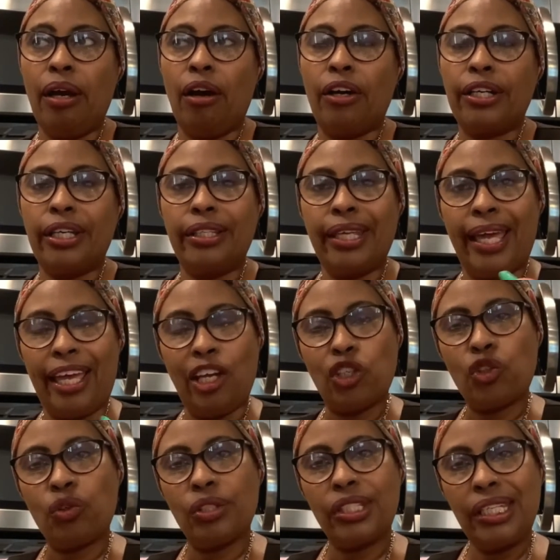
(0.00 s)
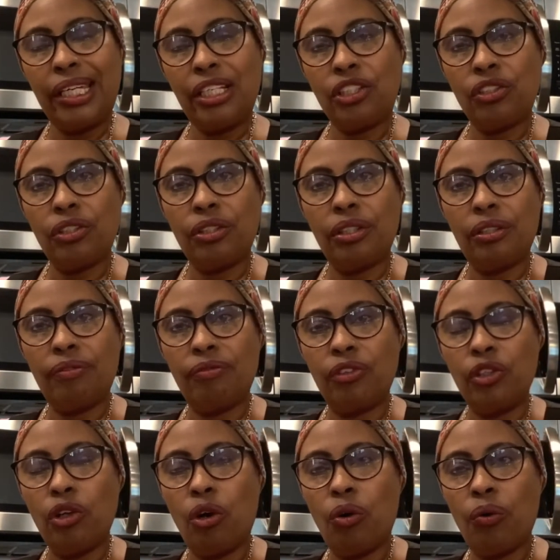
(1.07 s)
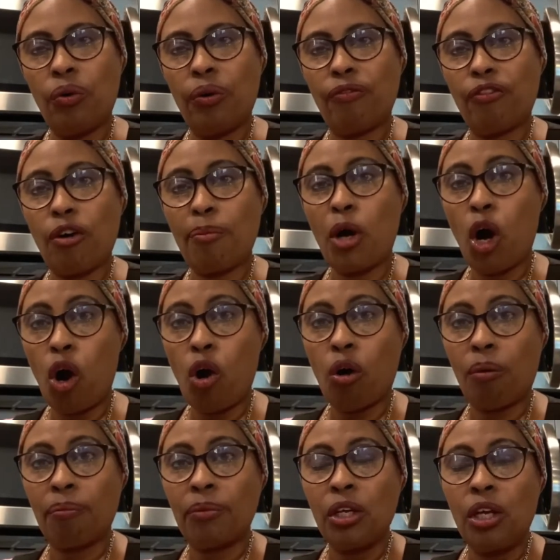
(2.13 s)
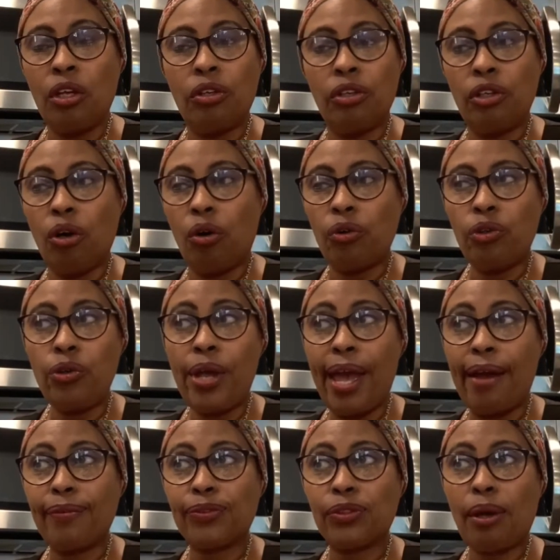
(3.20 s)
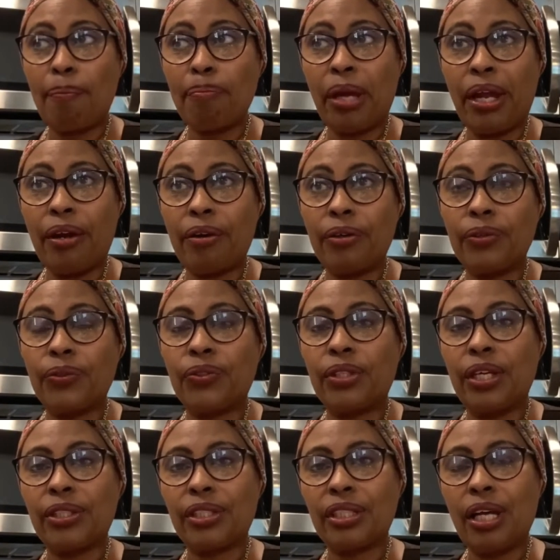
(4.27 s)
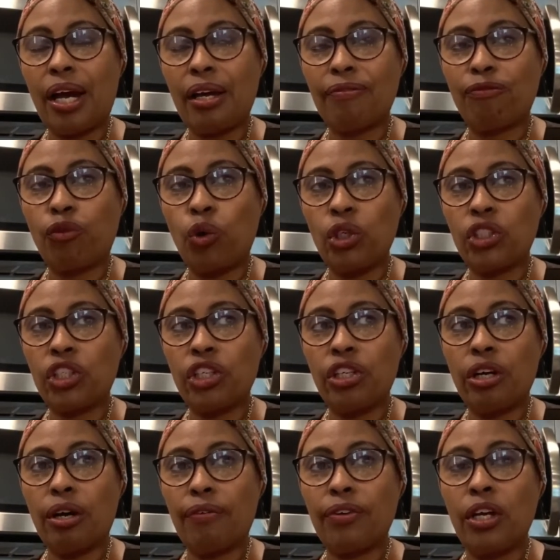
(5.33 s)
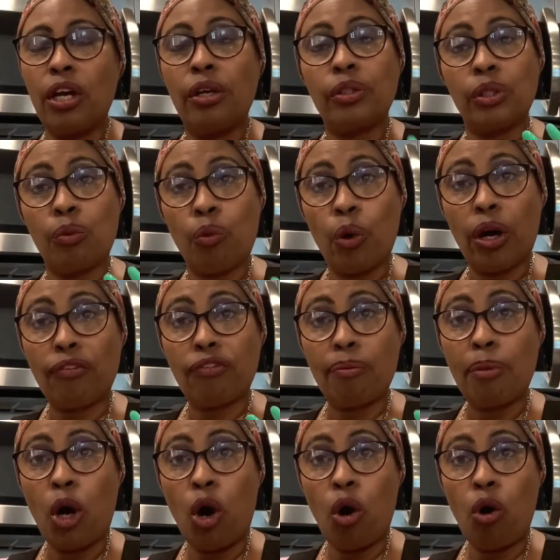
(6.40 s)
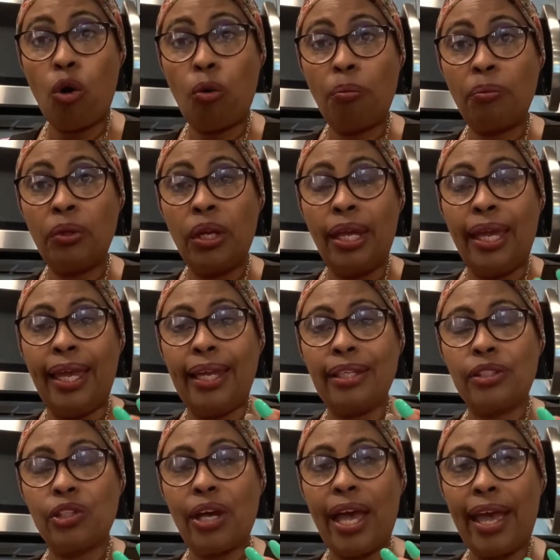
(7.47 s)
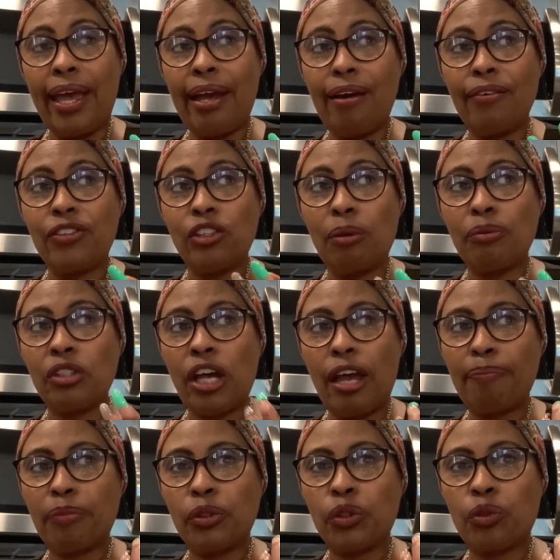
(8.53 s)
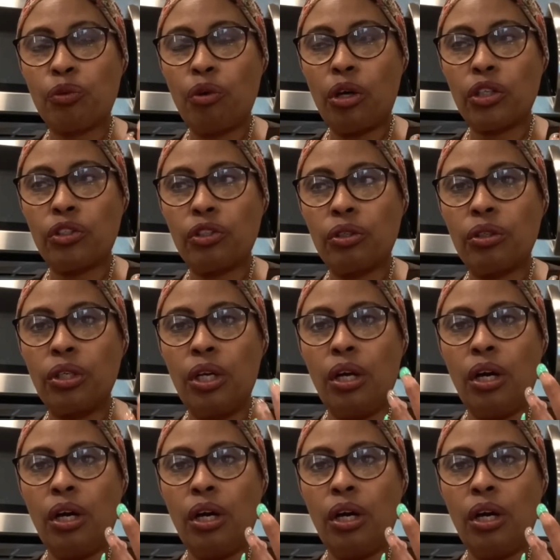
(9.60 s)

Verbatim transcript: or get that extra attention, you know, from home. You know, you have some parents that's not fortunate enough to work from home and to have some type of structure